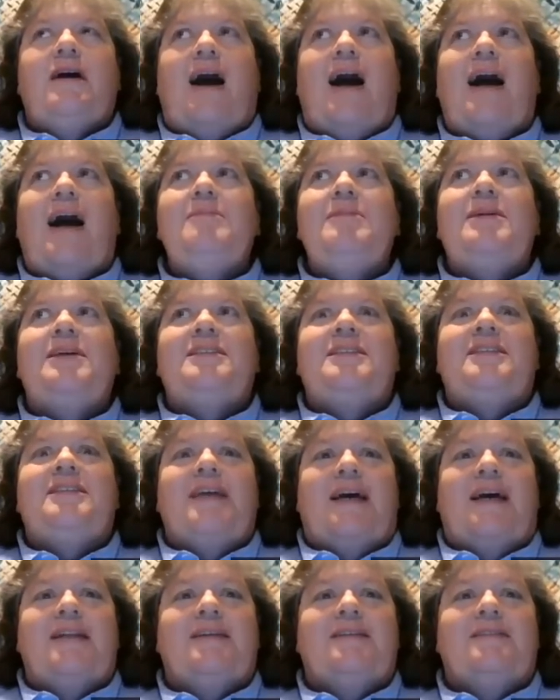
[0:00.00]
I'm
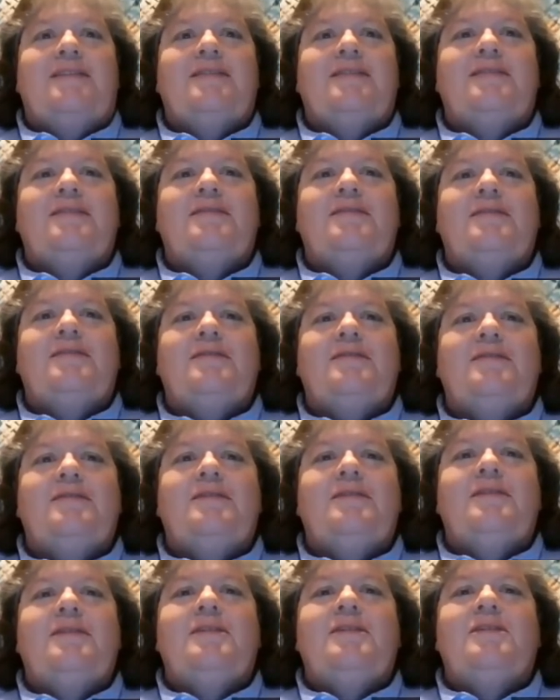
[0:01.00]
indebted
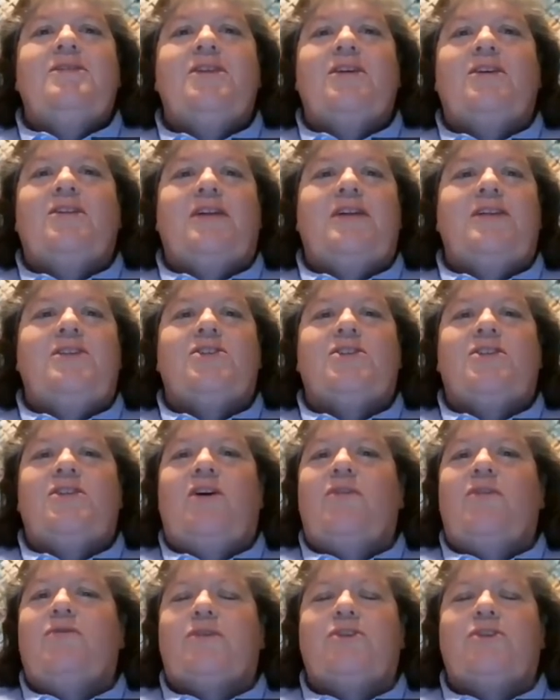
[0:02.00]
to Glenn
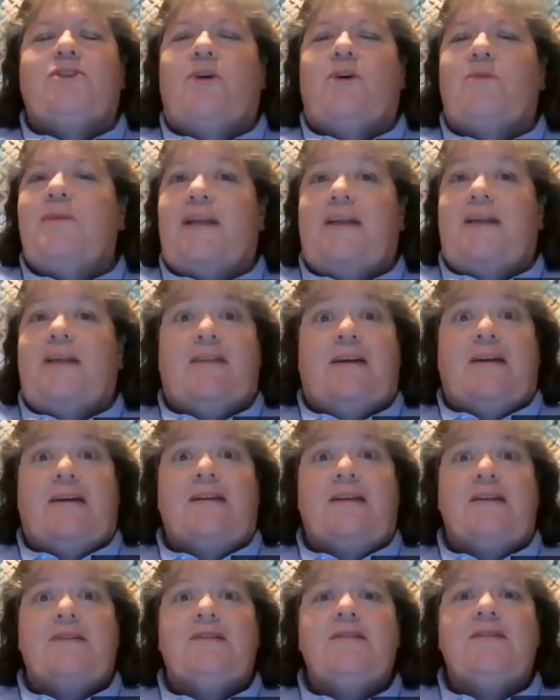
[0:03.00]
Snow for so many
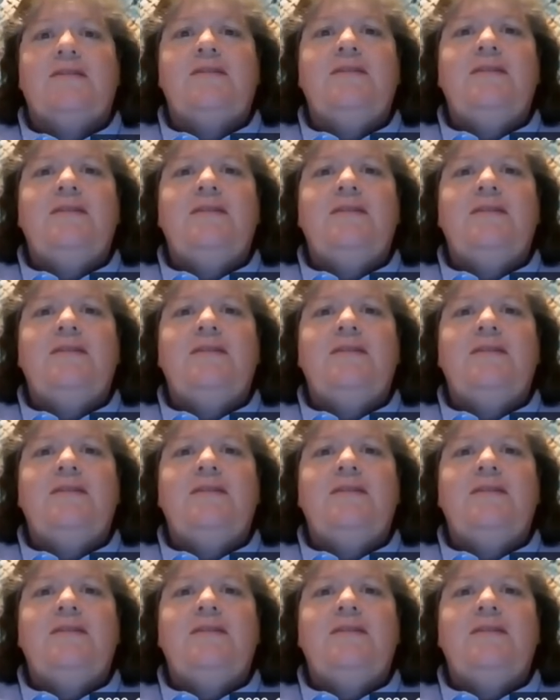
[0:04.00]
things,